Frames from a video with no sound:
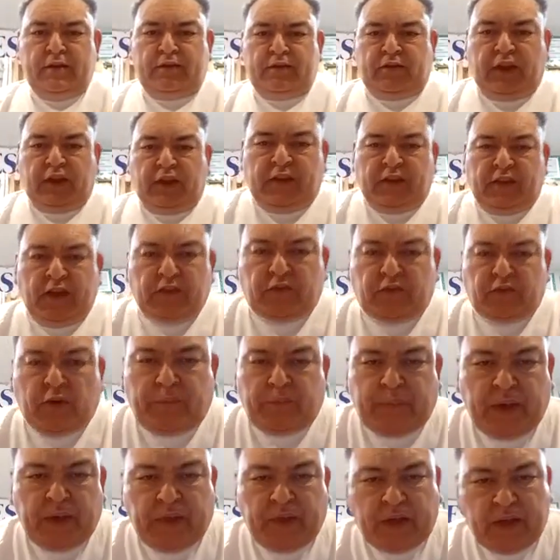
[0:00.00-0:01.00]
See, this
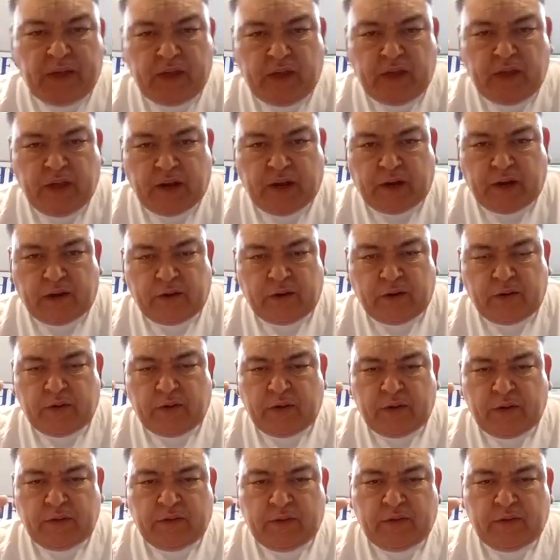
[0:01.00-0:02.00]
will be the year
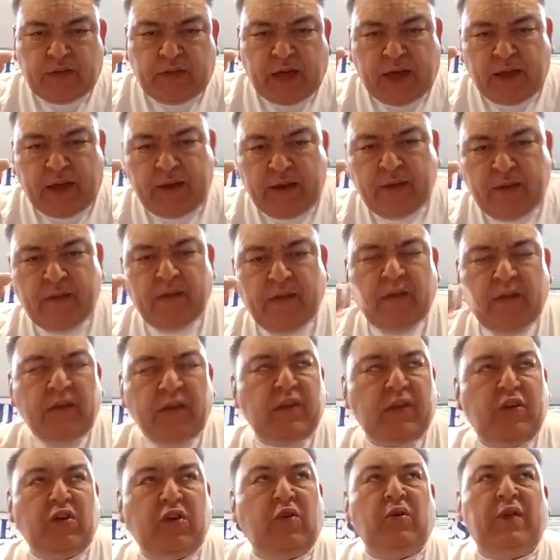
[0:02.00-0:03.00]
that
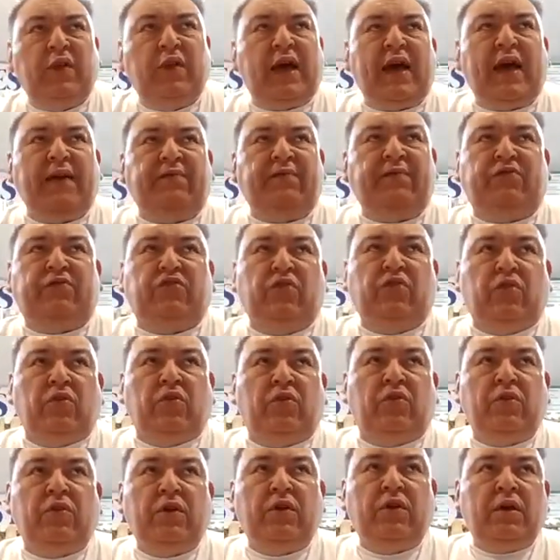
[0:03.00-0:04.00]
you don't have
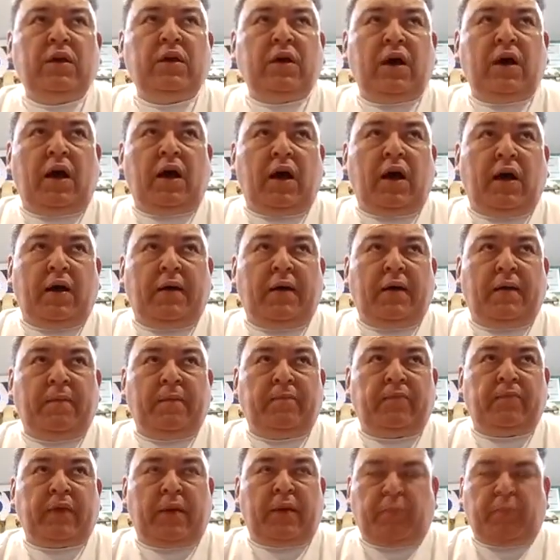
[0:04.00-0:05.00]
to
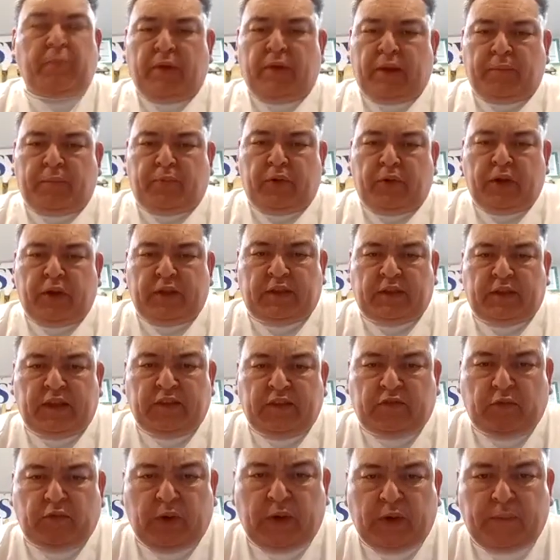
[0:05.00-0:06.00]
um, I'm going to put it
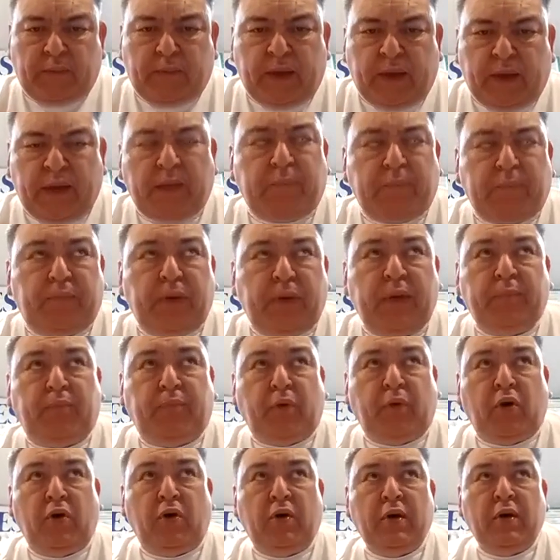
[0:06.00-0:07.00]
this way many
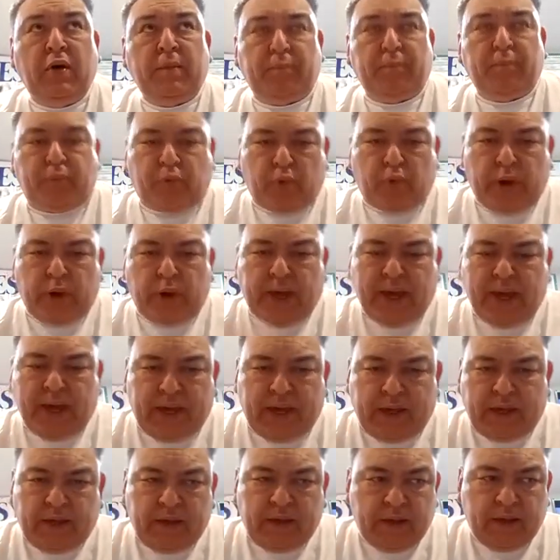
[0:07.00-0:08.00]
people
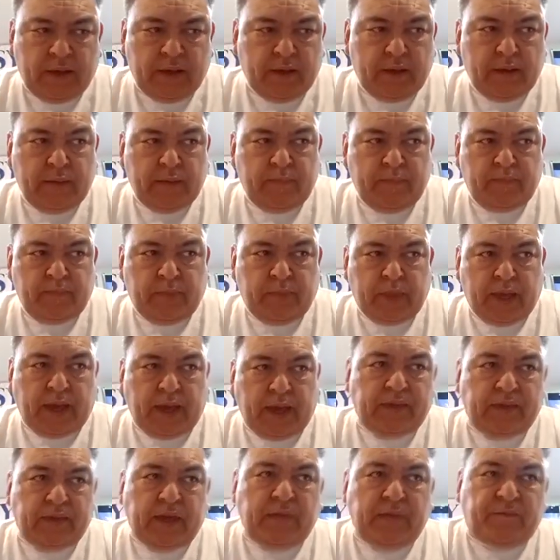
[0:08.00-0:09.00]
pray
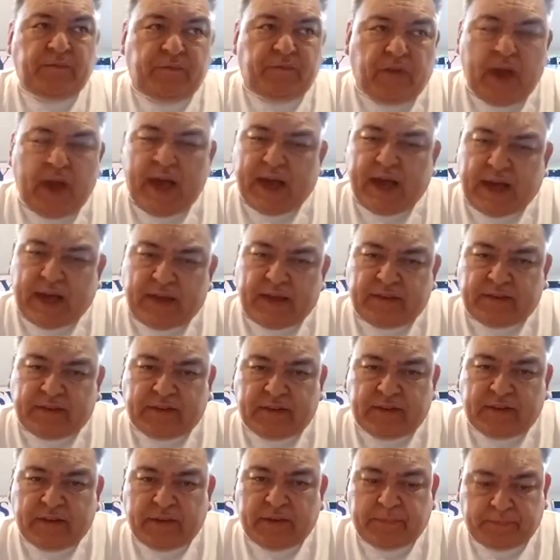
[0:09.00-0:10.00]
and they
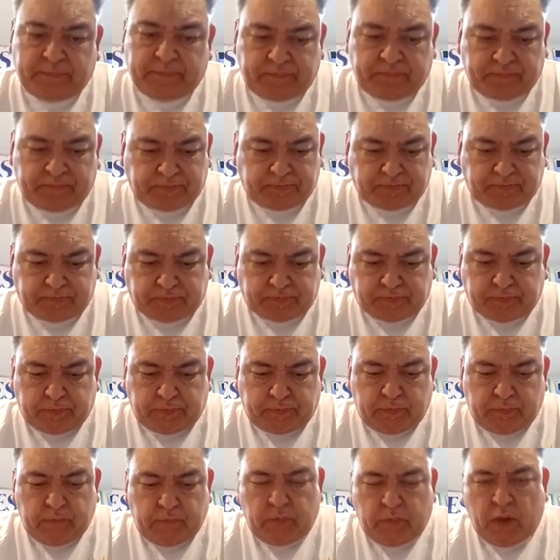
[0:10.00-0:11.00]
fast
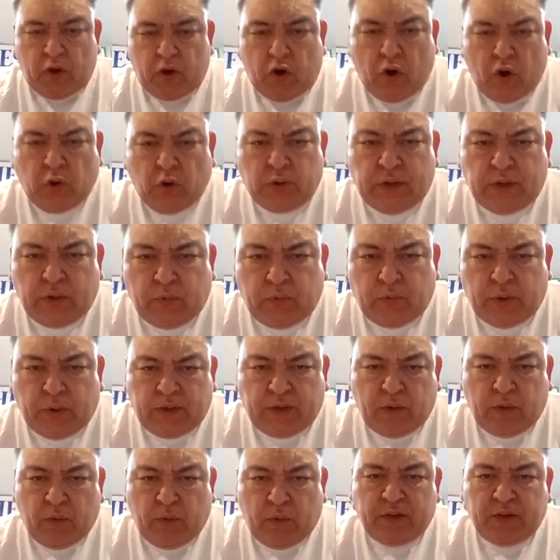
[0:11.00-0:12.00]
only when
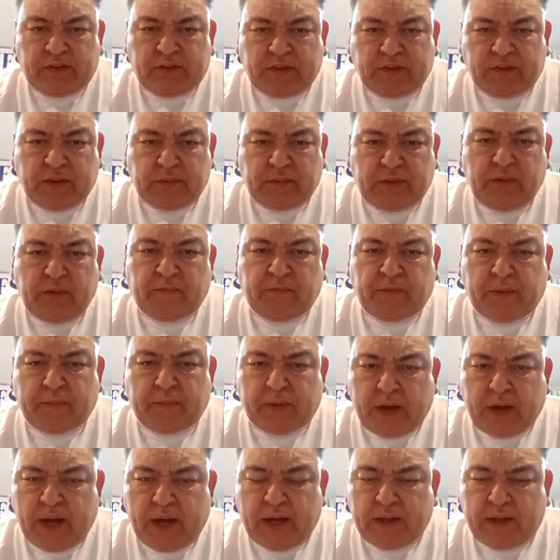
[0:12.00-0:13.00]
they want something from
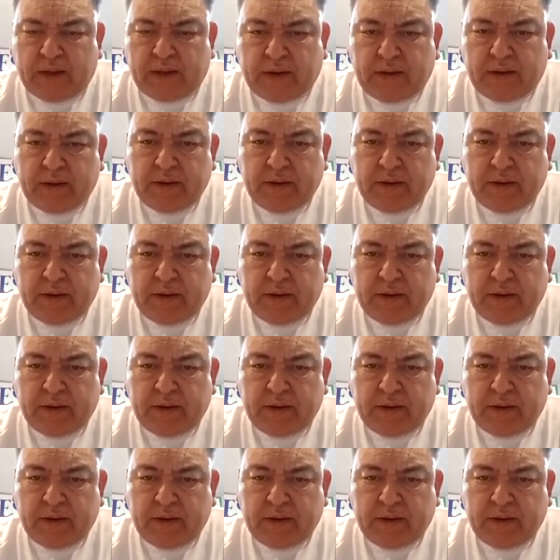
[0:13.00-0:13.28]
God.